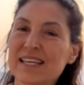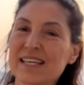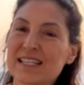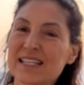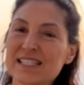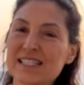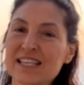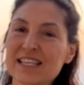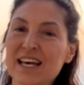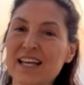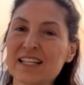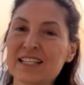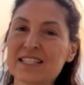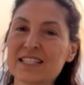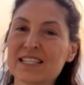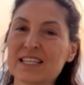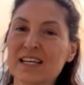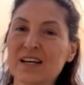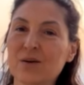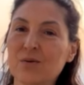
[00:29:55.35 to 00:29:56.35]
is that
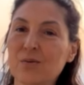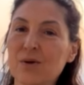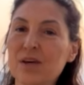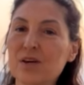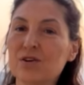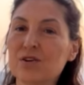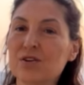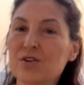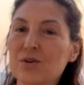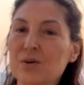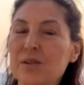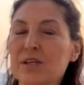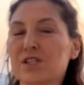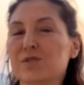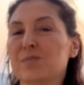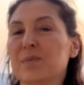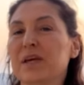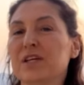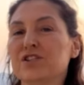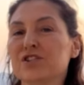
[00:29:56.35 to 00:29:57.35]
uh, we could do
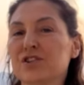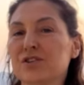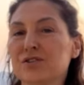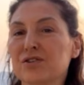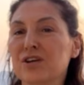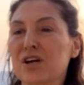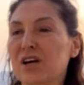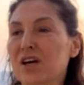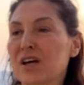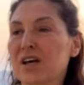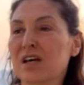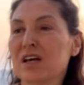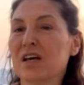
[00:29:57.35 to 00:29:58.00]
this mixture